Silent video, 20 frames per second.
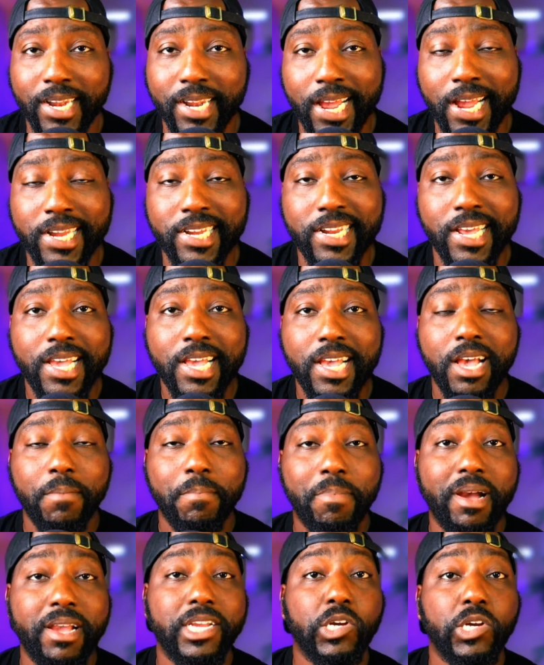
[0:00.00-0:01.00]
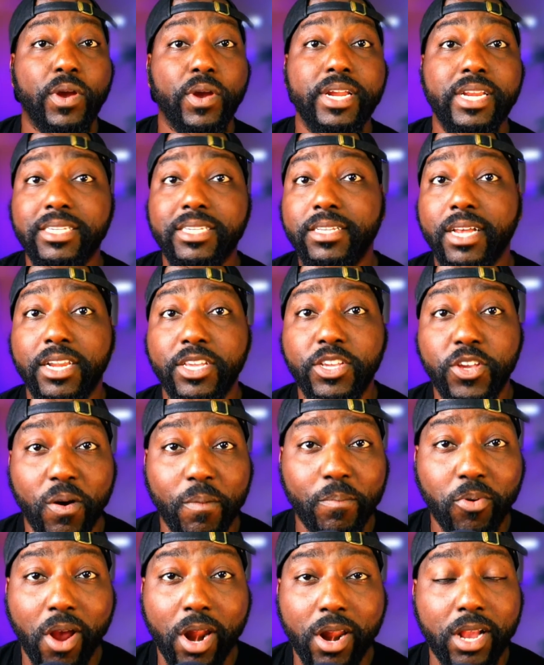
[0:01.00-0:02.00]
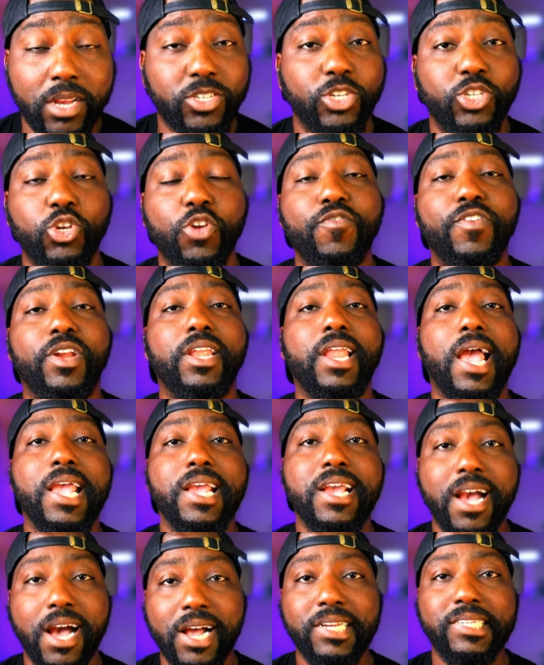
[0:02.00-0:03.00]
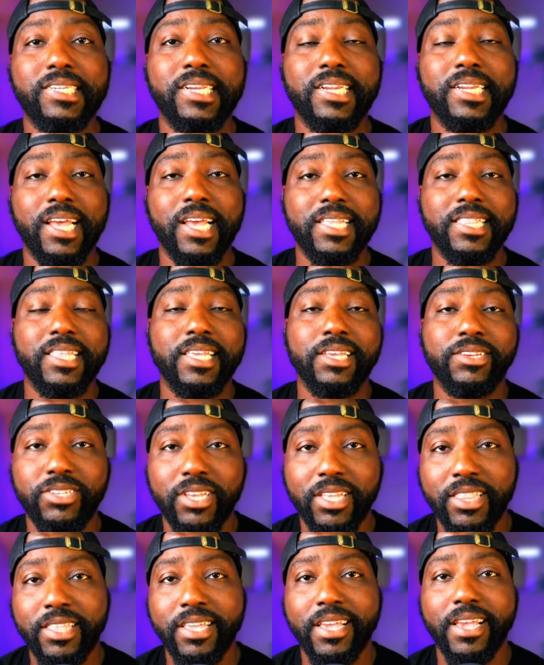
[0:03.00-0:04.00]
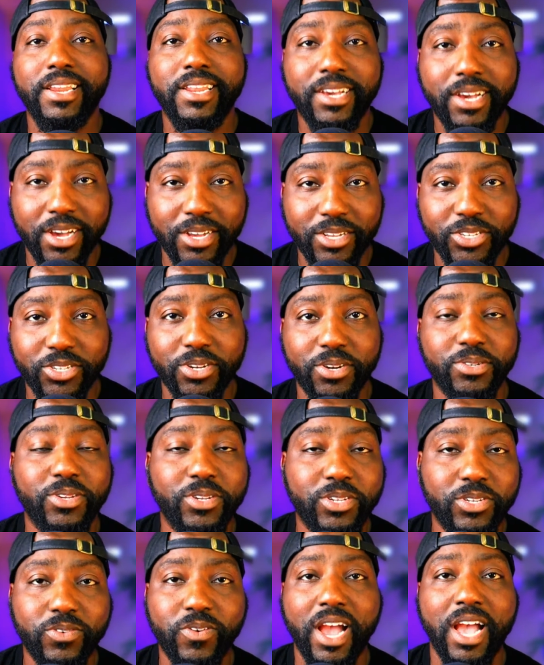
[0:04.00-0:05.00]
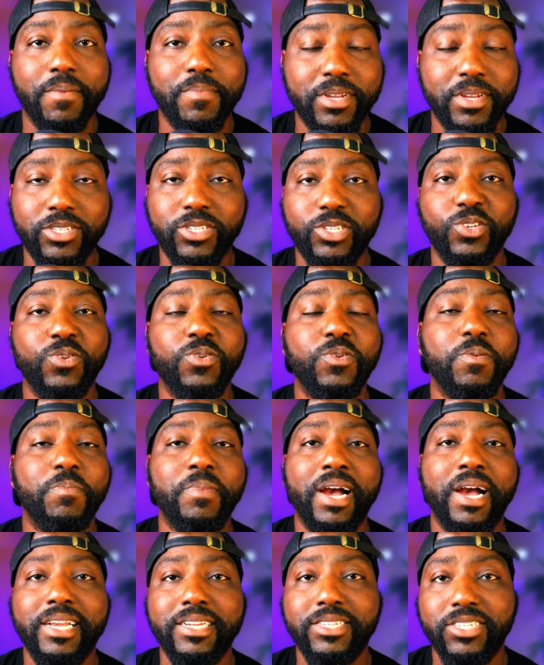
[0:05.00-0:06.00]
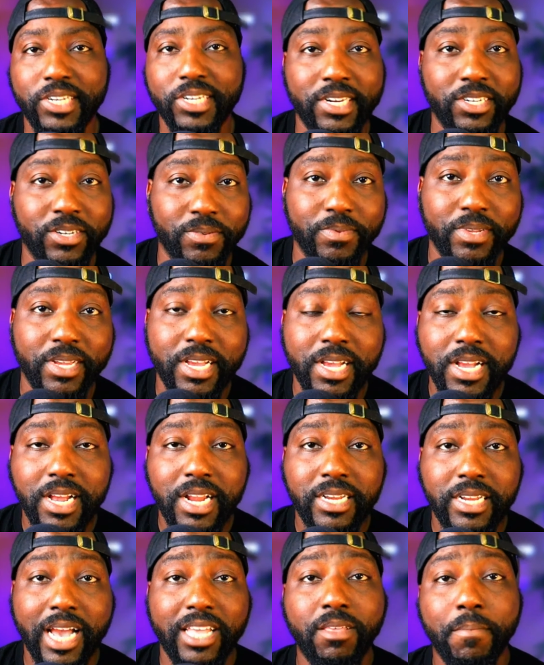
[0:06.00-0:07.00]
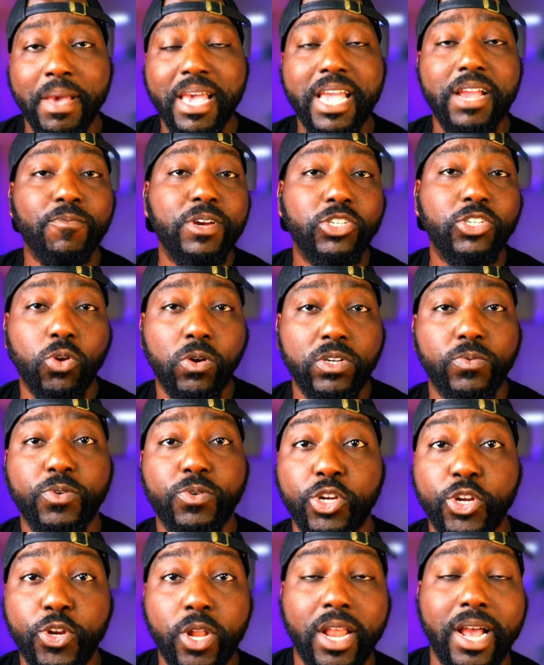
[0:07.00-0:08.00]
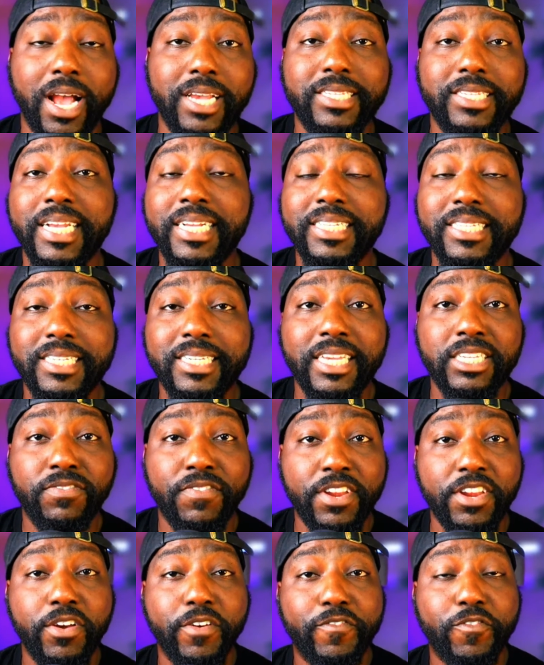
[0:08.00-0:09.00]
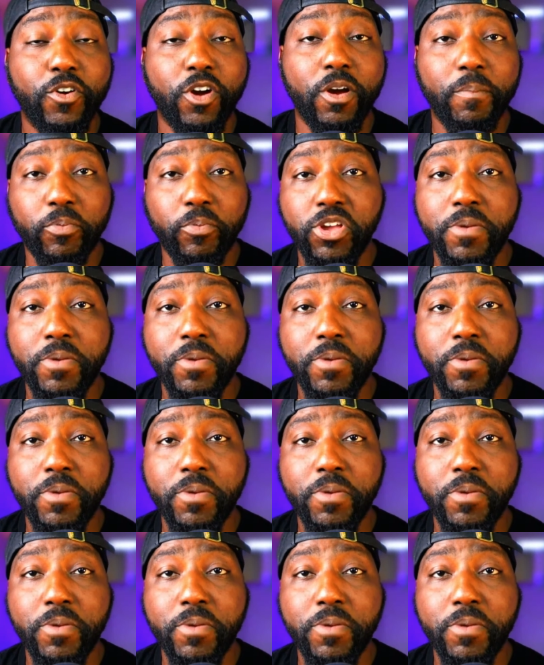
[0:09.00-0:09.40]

online by creating and selling your own products. And so if you like content like this, then consider subscribing to my channel. Now, the main resource we're going to utilize in today's video for our